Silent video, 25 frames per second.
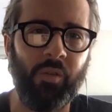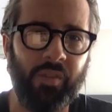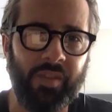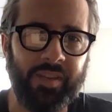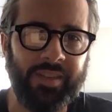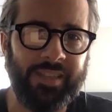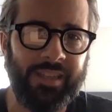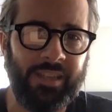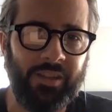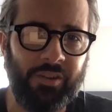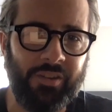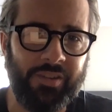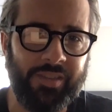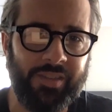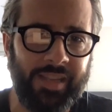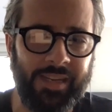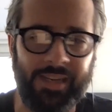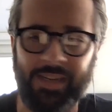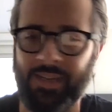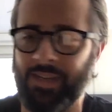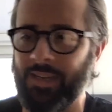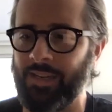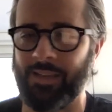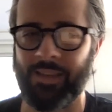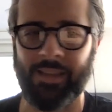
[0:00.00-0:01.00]
the skills they
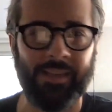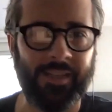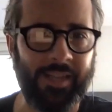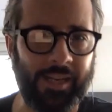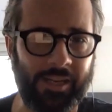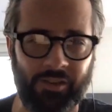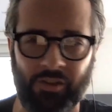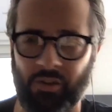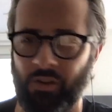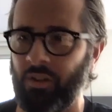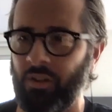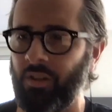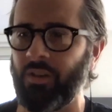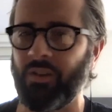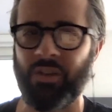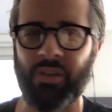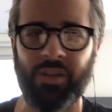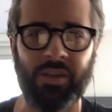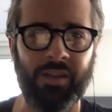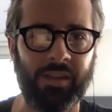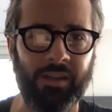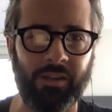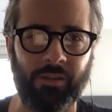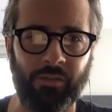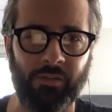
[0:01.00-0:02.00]
need in the
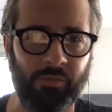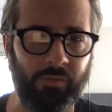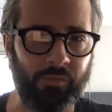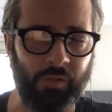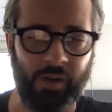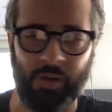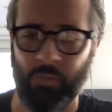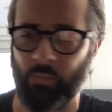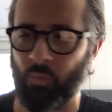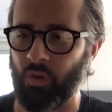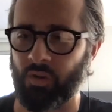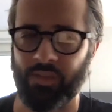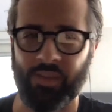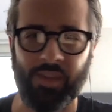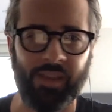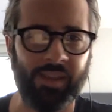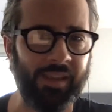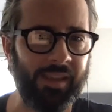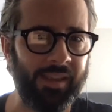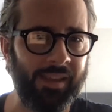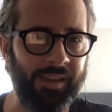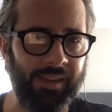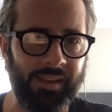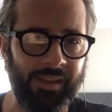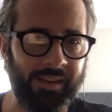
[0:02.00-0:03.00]
technology and framework
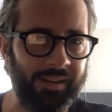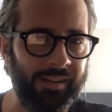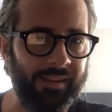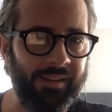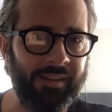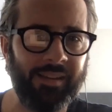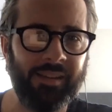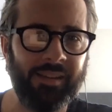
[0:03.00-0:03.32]
thinking and